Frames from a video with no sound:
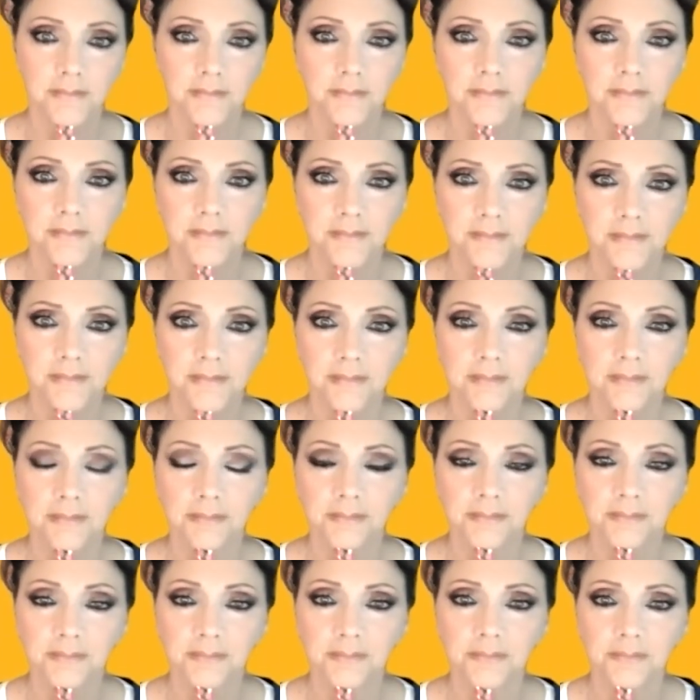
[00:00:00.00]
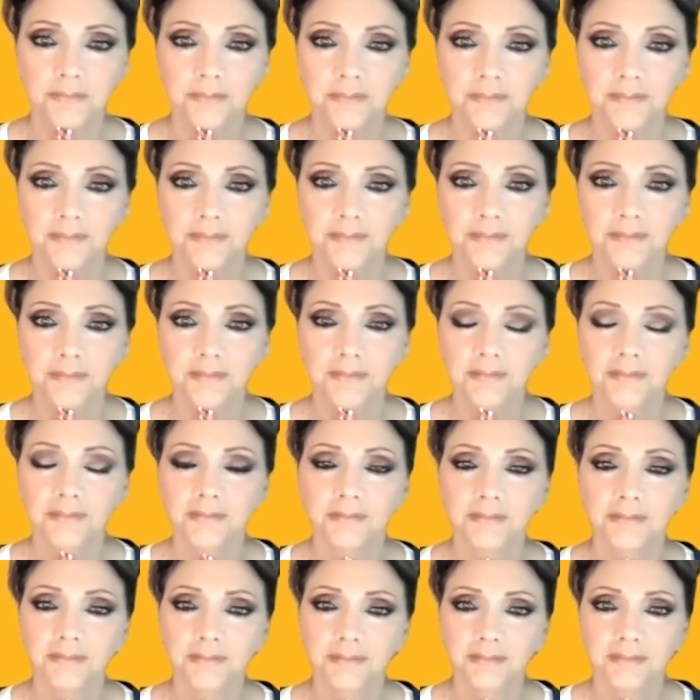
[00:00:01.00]

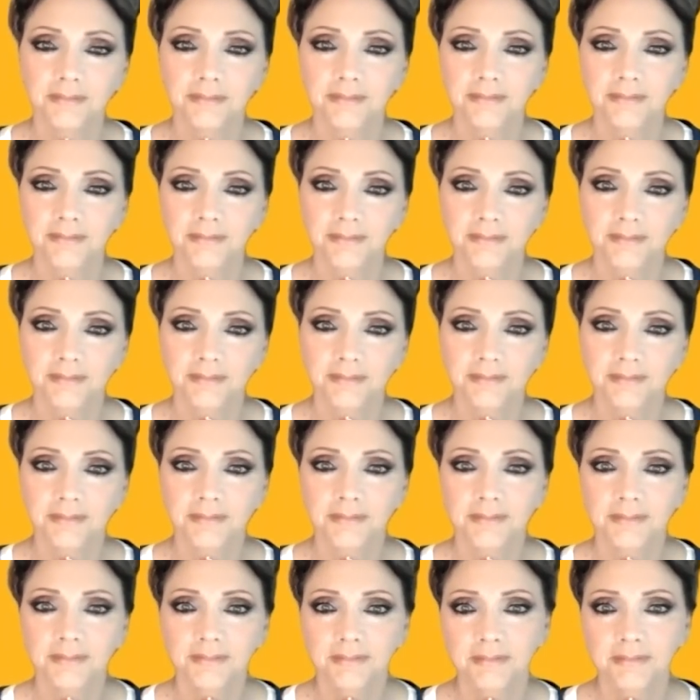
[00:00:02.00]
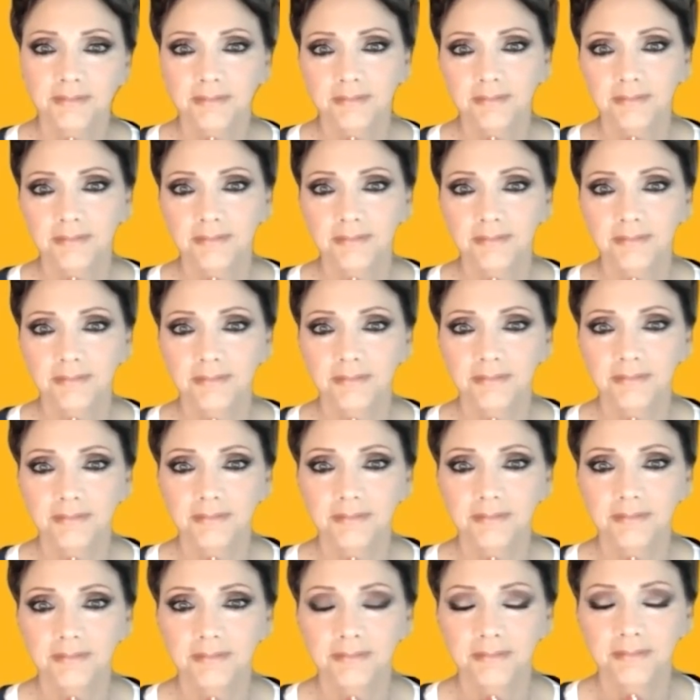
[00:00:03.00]

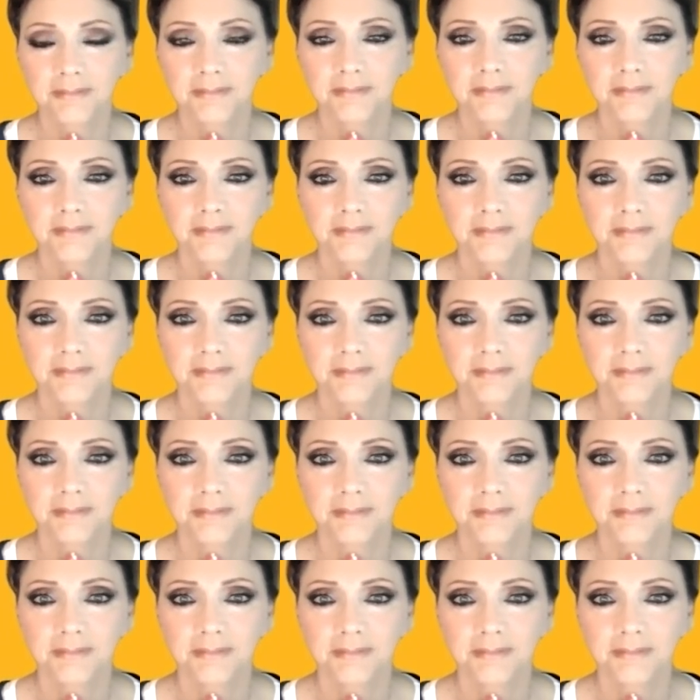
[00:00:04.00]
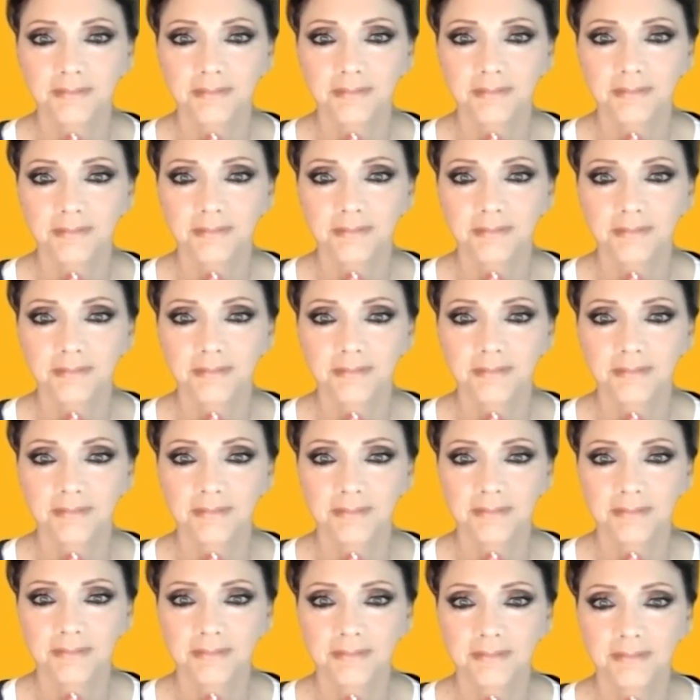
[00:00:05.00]

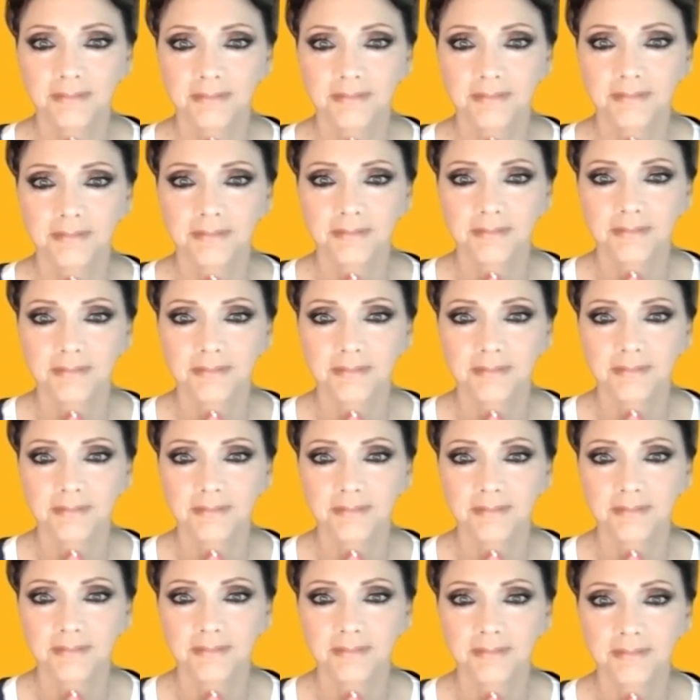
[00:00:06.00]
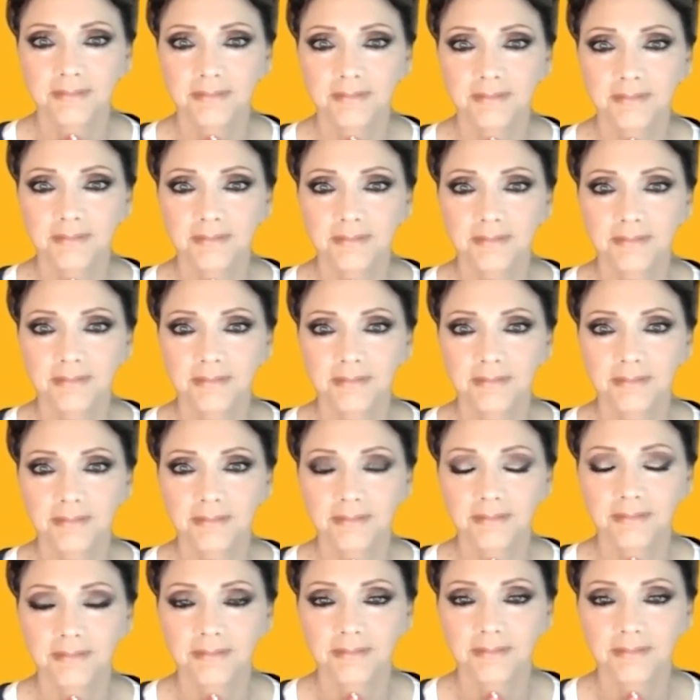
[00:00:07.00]
No words are spoken by the person on screen.